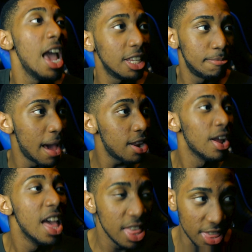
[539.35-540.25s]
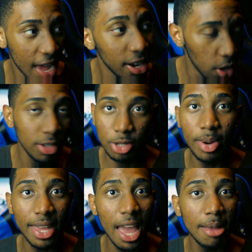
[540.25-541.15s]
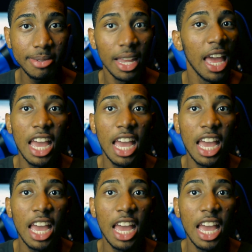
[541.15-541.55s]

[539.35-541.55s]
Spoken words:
is better than those 3 games